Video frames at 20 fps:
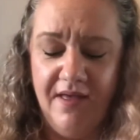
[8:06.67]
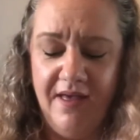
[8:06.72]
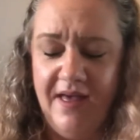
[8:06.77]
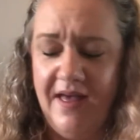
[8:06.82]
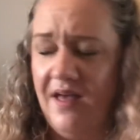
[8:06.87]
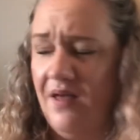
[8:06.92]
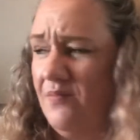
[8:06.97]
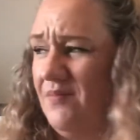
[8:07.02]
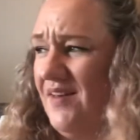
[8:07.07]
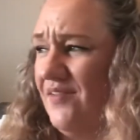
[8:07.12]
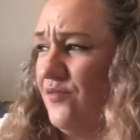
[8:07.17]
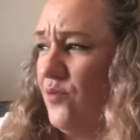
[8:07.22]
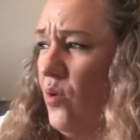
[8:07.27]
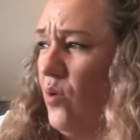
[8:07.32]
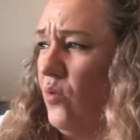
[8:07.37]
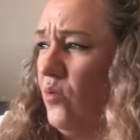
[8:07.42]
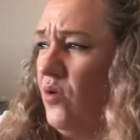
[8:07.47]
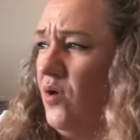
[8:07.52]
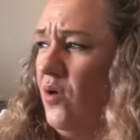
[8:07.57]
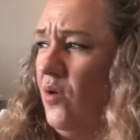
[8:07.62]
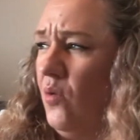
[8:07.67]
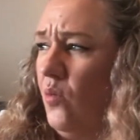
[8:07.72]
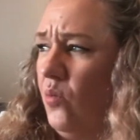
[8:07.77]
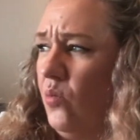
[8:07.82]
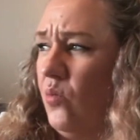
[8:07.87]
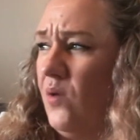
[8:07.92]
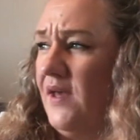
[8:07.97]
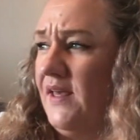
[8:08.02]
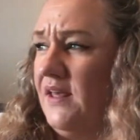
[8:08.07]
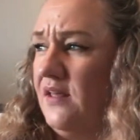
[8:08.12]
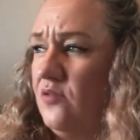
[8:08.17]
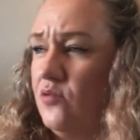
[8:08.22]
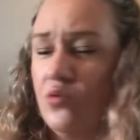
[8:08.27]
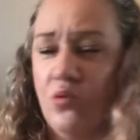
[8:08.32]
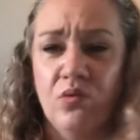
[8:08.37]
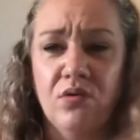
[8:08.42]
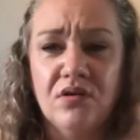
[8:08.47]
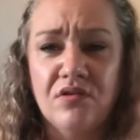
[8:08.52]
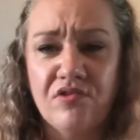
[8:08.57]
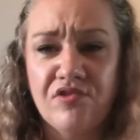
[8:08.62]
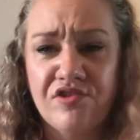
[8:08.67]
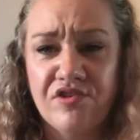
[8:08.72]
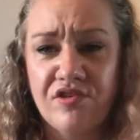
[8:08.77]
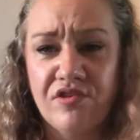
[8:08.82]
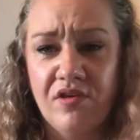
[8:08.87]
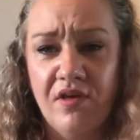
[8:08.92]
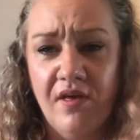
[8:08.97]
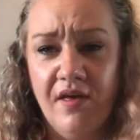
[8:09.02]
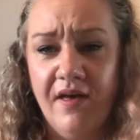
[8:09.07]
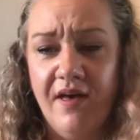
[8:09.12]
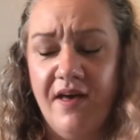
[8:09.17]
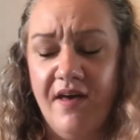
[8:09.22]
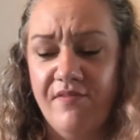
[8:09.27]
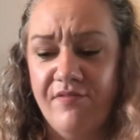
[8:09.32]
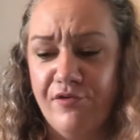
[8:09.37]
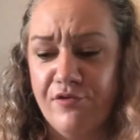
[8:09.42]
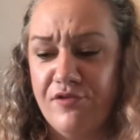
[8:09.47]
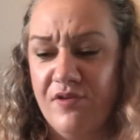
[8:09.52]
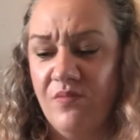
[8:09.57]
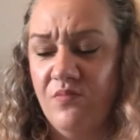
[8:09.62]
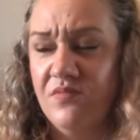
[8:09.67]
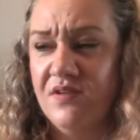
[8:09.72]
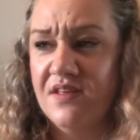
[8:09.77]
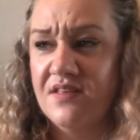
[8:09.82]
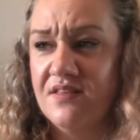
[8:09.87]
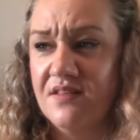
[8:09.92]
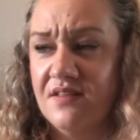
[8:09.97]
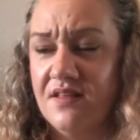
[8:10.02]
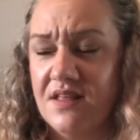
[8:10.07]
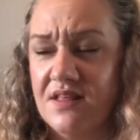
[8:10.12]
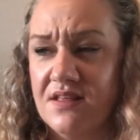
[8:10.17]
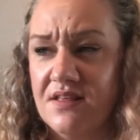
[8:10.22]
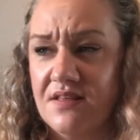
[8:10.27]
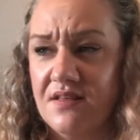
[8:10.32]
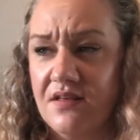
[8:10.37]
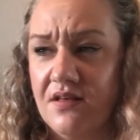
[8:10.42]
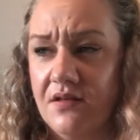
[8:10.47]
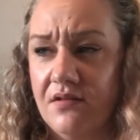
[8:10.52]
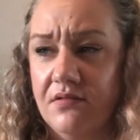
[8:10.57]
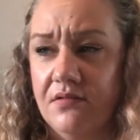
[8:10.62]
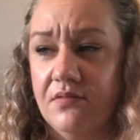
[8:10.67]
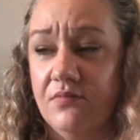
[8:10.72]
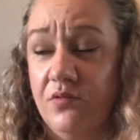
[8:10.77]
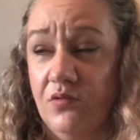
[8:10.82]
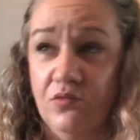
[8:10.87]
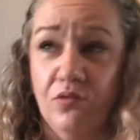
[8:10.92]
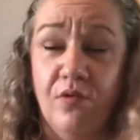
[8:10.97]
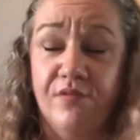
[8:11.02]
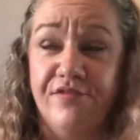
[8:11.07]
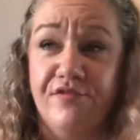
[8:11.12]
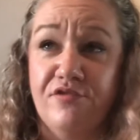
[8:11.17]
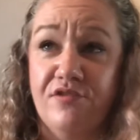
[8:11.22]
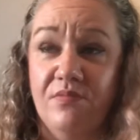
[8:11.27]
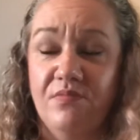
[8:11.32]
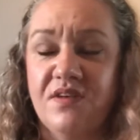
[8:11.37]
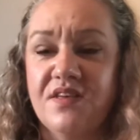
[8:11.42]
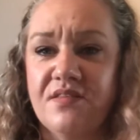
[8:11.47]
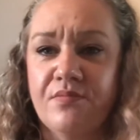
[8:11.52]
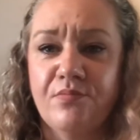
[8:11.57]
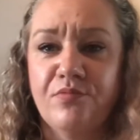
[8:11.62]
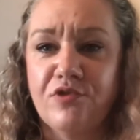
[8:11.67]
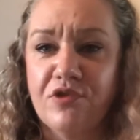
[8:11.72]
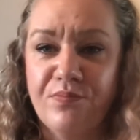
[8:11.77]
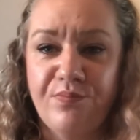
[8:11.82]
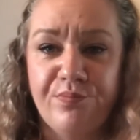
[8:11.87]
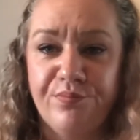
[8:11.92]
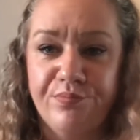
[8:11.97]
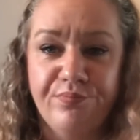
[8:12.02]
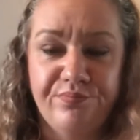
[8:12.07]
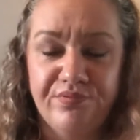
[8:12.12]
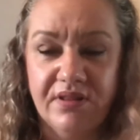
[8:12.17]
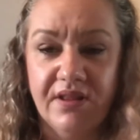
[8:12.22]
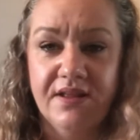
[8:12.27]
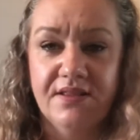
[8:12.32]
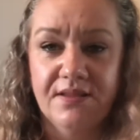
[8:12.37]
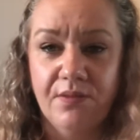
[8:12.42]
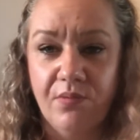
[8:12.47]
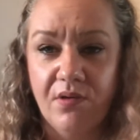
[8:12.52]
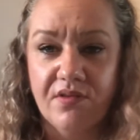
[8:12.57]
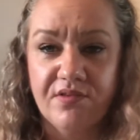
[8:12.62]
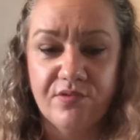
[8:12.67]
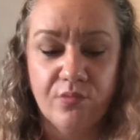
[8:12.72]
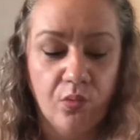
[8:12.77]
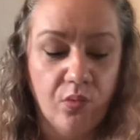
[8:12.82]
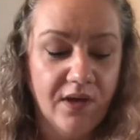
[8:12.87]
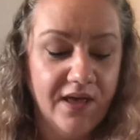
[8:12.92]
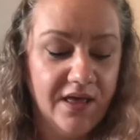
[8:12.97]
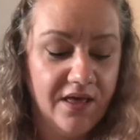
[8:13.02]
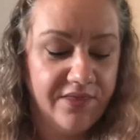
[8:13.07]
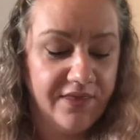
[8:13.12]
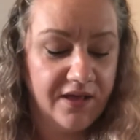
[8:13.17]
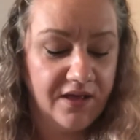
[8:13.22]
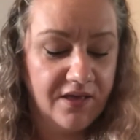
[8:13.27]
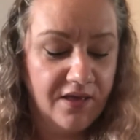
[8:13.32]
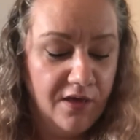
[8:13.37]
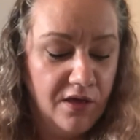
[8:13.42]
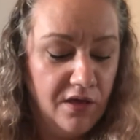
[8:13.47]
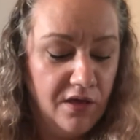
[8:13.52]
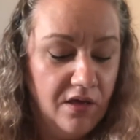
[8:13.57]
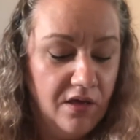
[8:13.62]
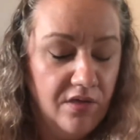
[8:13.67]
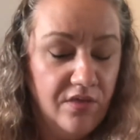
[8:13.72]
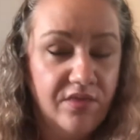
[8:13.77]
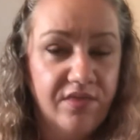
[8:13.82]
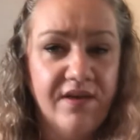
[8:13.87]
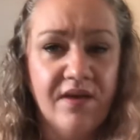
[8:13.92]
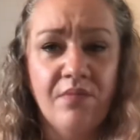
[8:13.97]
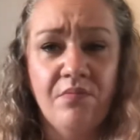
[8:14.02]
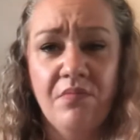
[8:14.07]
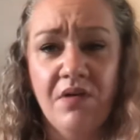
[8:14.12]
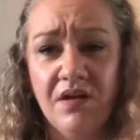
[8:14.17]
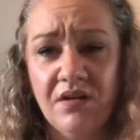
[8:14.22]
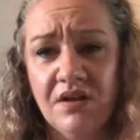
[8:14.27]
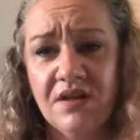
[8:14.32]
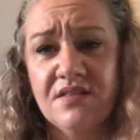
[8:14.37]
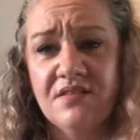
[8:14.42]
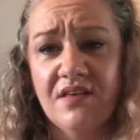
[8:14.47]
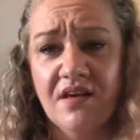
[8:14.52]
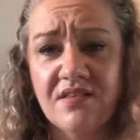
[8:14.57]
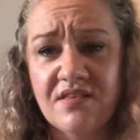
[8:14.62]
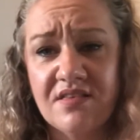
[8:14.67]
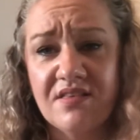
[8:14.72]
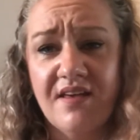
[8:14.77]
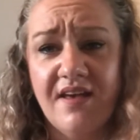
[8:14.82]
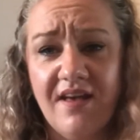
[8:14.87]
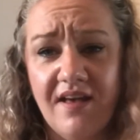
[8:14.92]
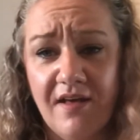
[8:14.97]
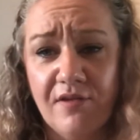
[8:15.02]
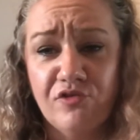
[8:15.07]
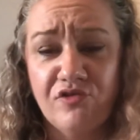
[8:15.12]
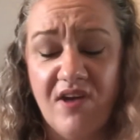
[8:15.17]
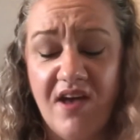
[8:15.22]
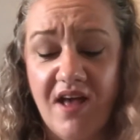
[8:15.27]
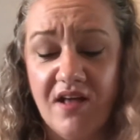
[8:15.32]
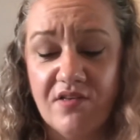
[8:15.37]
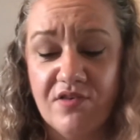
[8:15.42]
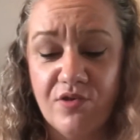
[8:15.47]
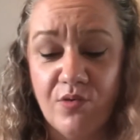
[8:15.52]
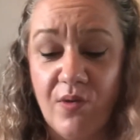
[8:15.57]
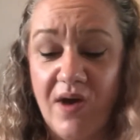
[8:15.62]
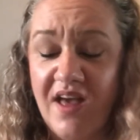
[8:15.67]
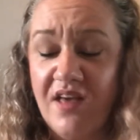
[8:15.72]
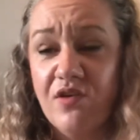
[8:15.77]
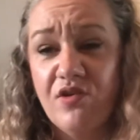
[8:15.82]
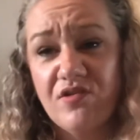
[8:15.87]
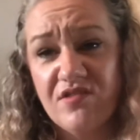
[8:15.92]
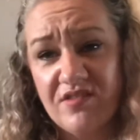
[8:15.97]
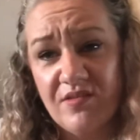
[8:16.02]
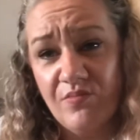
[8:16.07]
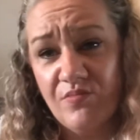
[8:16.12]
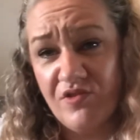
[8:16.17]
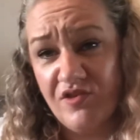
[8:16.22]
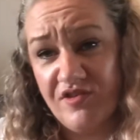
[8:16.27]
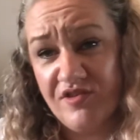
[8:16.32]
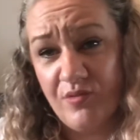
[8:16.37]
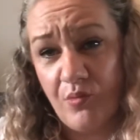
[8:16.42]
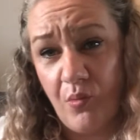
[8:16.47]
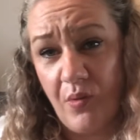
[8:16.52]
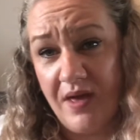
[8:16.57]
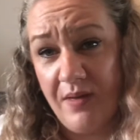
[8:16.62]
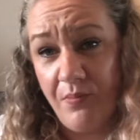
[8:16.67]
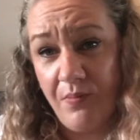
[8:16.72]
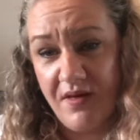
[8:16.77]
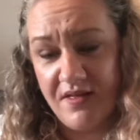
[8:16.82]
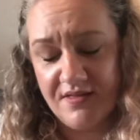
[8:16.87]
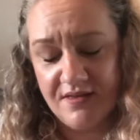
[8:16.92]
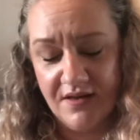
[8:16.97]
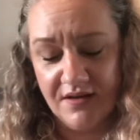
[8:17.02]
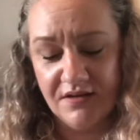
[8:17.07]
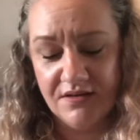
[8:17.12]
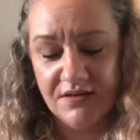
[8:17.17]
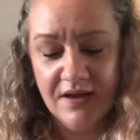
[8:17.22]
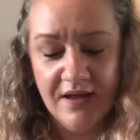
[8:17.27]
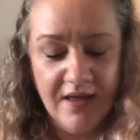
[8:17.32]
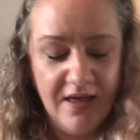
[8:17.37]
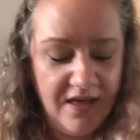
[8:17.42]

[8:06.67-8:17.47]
I've got white doors, and for some reason, well, not for some reason, just plainly because of white, I think the amount of dust that it attracts. So I use them just to wipe it down.